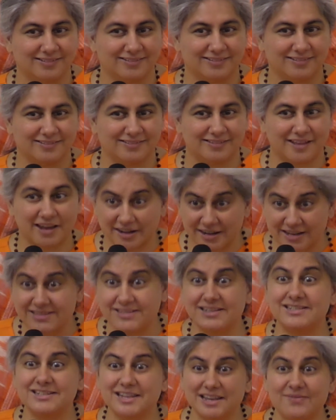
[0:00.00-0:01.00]
There
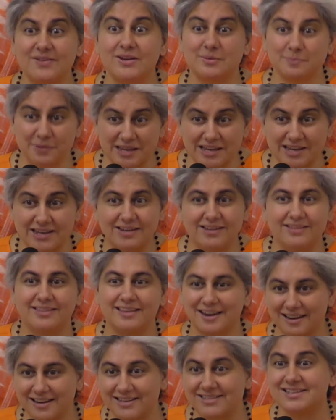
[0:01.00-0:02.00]
isn't even me,
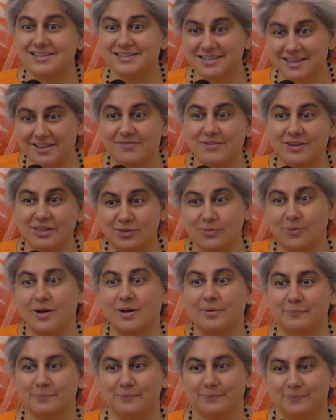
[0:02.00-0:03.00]
there isn't even
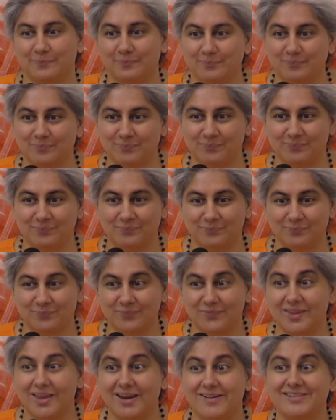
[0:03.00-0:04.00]
tvam.
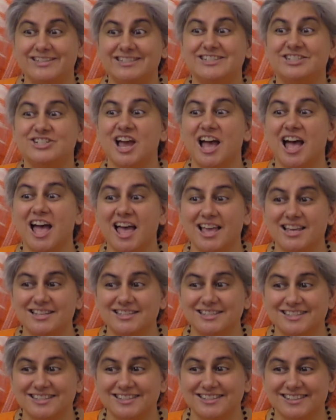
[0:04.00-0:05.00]
There is
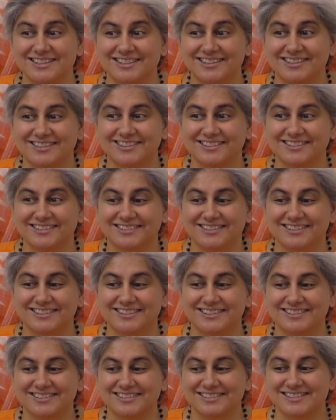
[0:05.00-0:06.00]
just
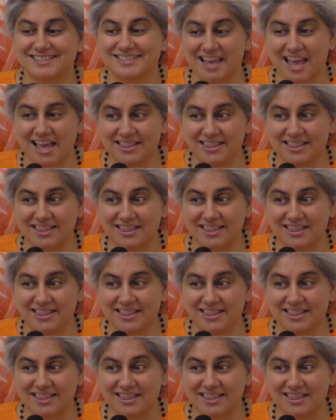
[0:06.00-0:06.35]
sat.